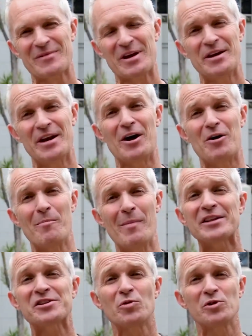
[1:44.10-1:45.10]
Now,
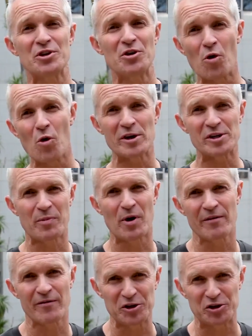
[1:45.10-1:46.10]
maths wasn't always part
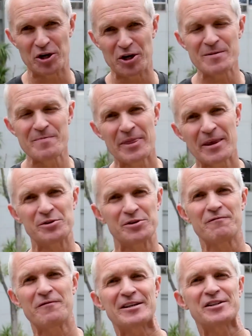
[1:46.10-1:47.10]
of our journey. It was in
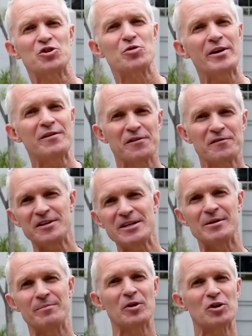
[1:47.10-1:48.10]
fact in
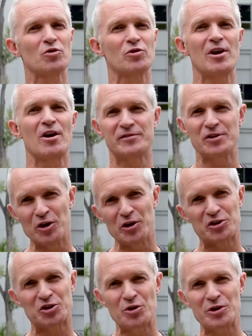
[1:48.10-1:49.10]
2015, shortly after
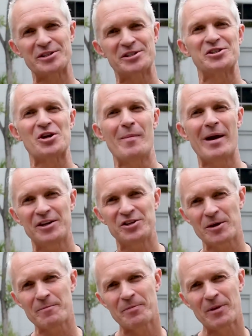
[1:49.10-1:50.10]
Ernest joined us as our
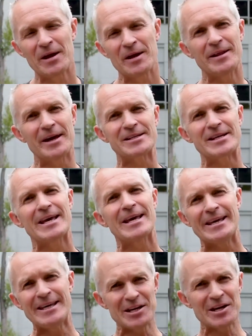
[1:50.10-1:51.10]
manager, that
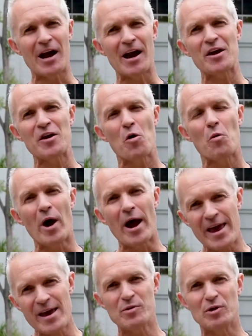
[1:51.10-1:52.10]
he and I were
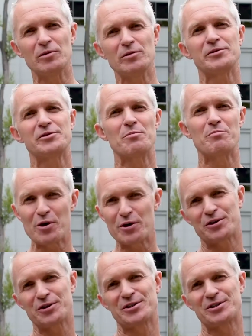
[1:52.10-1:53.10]
able to
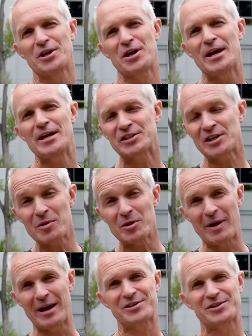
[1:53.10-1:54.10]
purchase Summit
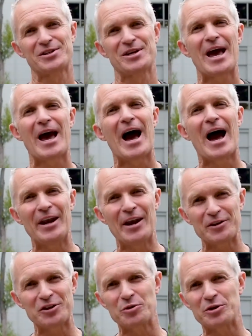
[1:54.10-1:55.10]
Maths,
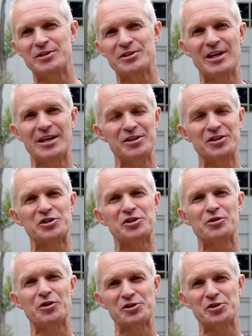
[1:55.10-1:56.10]
another tuition center just
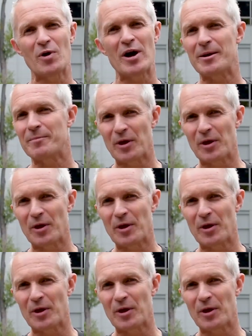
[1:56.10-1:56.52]
across the way.